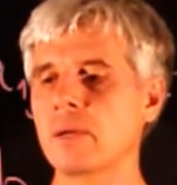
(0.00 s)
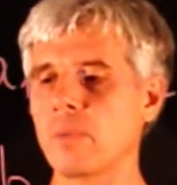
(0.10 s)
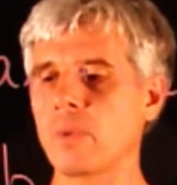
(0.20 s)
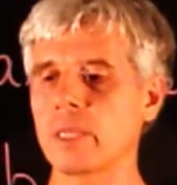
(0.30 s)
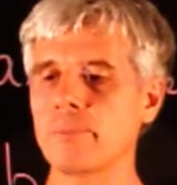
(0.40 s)

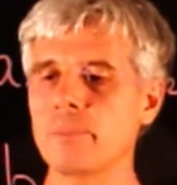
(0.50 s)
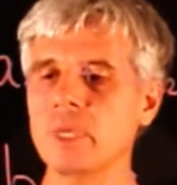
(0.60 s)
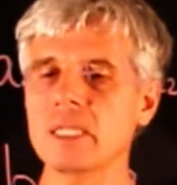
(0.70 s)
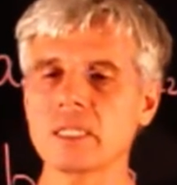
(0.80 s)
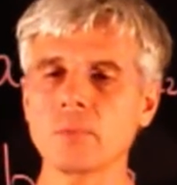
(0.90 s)
When P
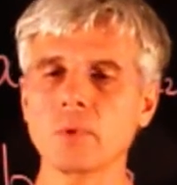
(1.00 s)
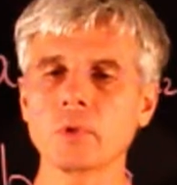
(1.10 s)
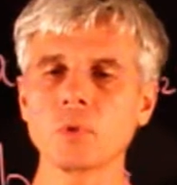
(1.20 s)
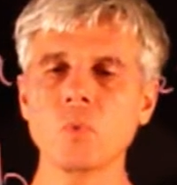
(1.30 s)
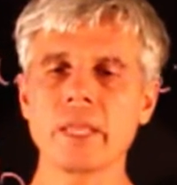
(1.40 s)
is equal
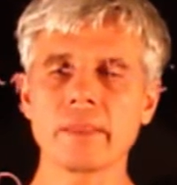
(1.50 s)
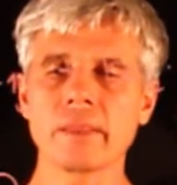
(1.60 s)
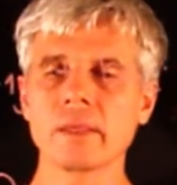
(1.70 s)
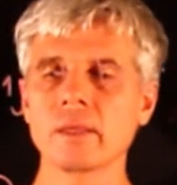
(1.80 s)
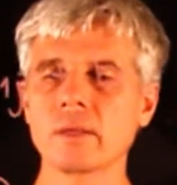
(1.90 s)
to 1,
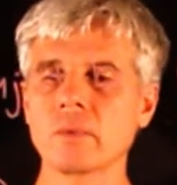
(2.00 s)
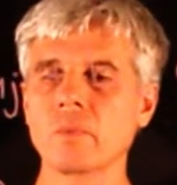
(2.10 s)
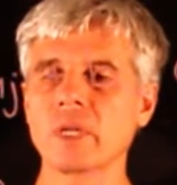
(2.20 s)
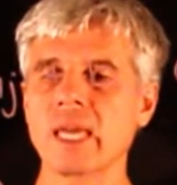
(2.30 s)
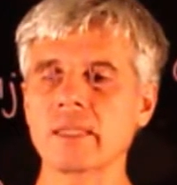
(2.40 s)

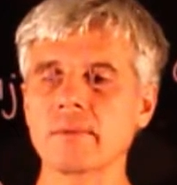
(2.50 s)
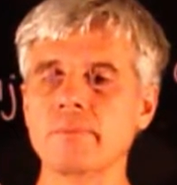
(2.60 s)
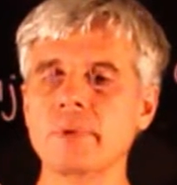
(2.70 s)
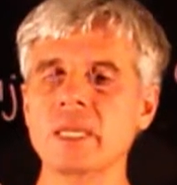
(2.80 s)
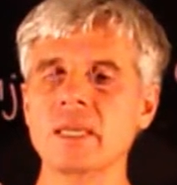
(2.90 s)
we get
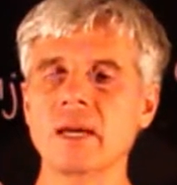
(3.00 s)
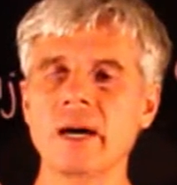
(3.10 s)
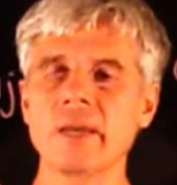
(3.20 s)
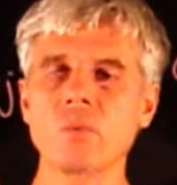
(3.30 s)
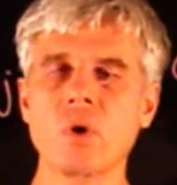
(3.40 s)

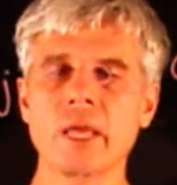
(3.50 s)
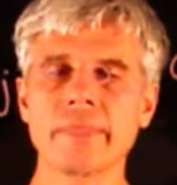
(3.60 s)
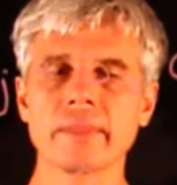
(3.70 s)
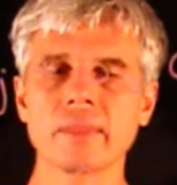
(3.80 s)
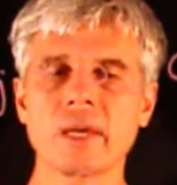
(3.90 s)

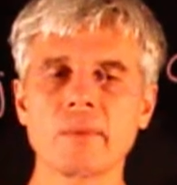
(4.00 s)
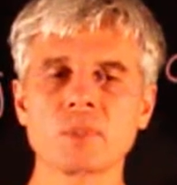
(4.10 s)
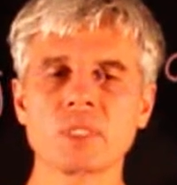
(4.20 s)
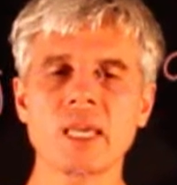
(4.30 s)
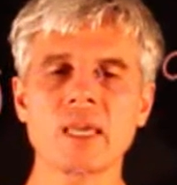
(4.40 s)
BI1
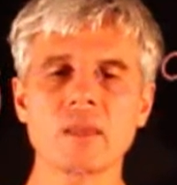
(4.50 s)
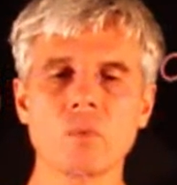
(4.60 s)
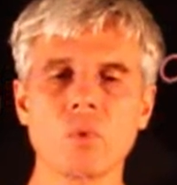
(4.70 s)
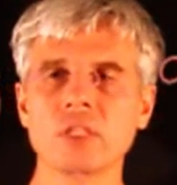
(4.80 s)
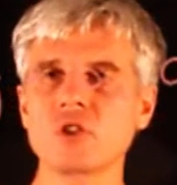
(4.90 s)
times
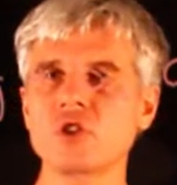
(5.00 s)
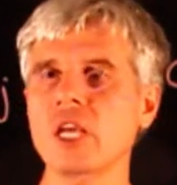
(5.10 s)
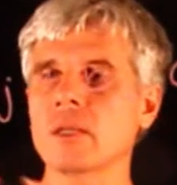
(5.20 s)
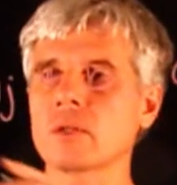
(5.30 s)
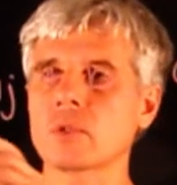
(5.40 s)

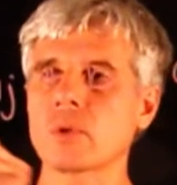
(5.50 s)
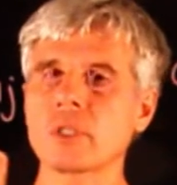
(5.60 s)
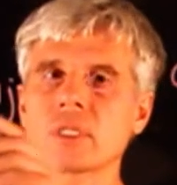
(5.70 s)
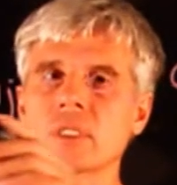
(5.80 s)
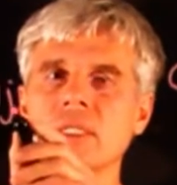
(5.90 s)
A1J. So
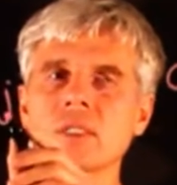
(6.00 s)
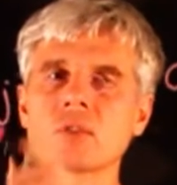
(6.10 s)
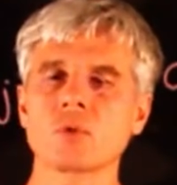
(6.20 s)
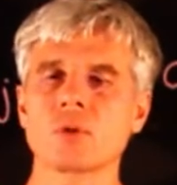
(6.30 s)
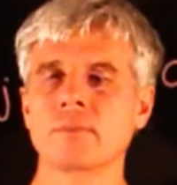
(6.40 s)
this is this
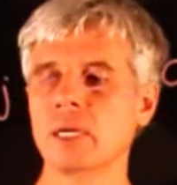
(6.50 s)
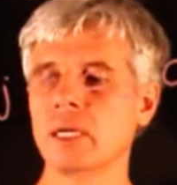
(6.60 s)
term.